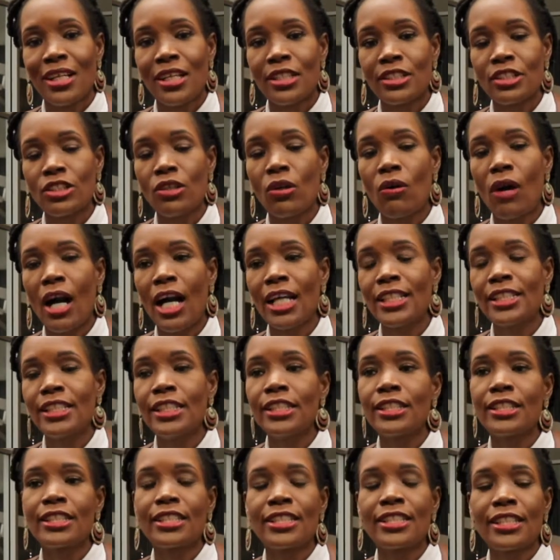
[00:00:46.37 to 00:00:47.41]
And so I
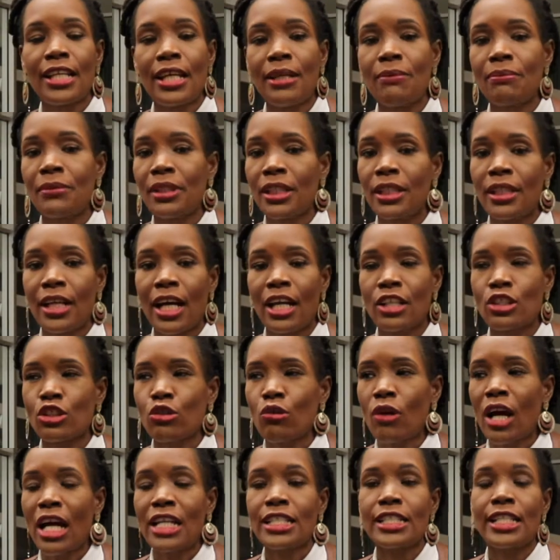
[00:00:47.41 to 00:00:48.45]
did the same thing. I
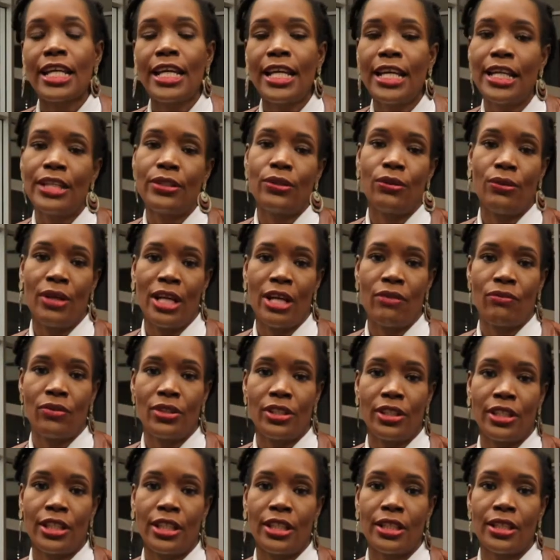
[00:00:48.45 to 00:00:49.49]
tried to handle
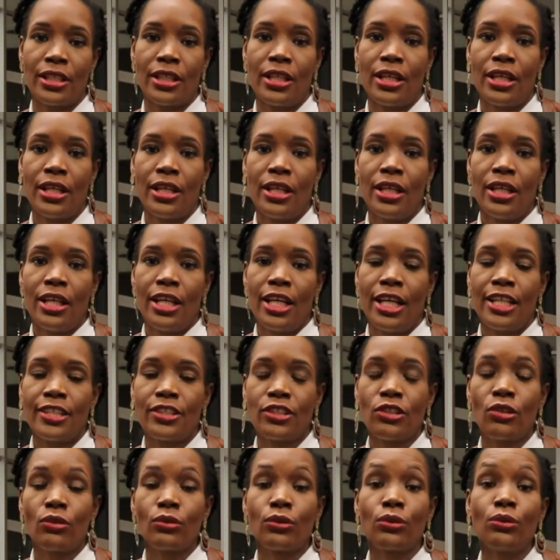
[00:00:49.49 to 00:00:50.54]
everything. And
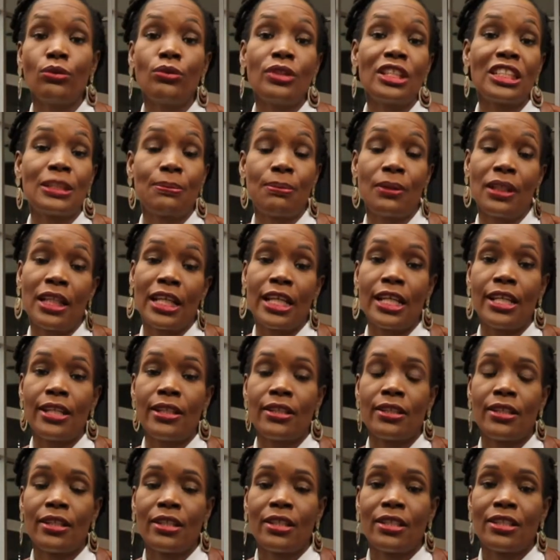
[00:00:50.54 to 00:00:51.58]
so through this play,
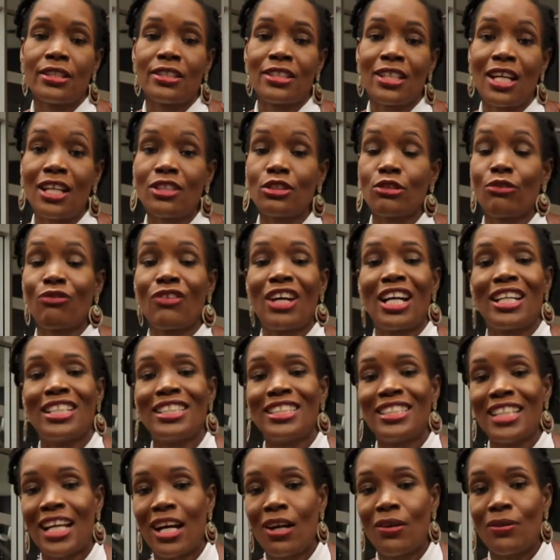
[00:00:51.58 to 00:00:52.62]
Sandra
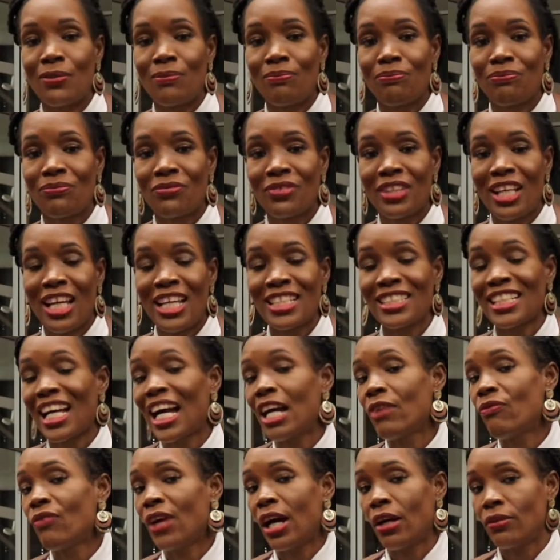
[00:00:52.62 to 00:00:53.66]
finds out, as
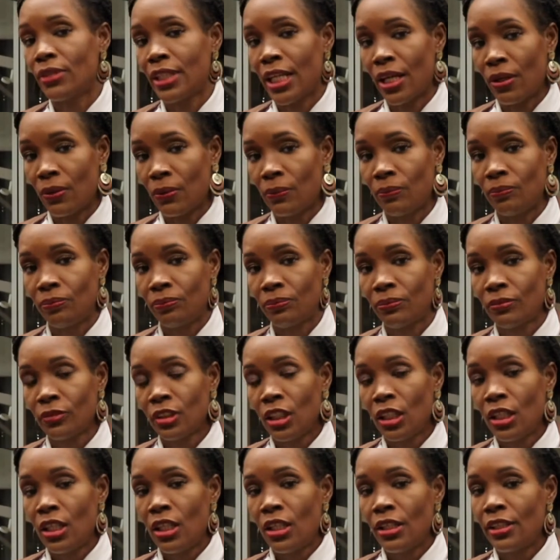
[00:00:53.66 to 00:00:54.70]
I found out,
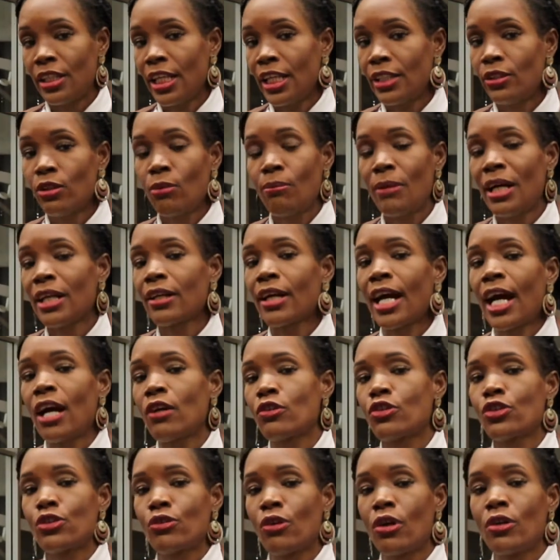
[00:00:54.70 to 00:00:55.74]
that no matter how
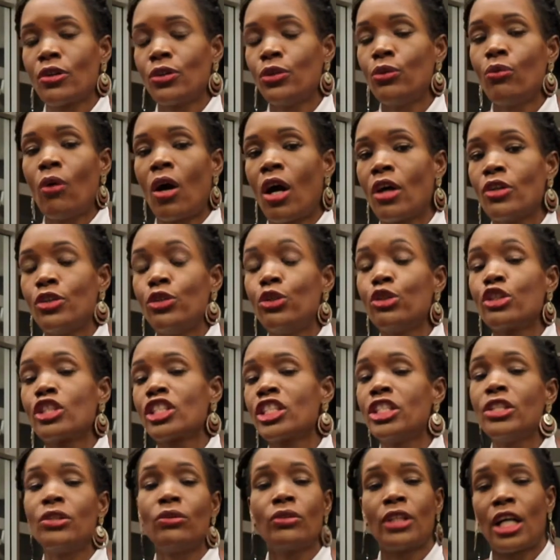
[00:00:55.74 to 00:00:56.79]
strong you are, you're
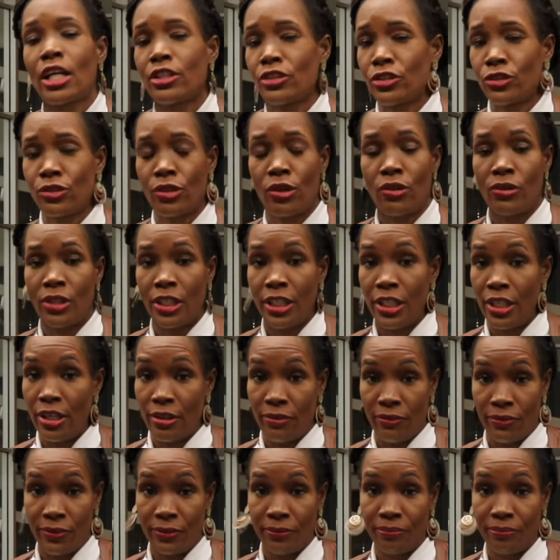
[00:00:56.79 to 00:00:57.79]
still not strong enough.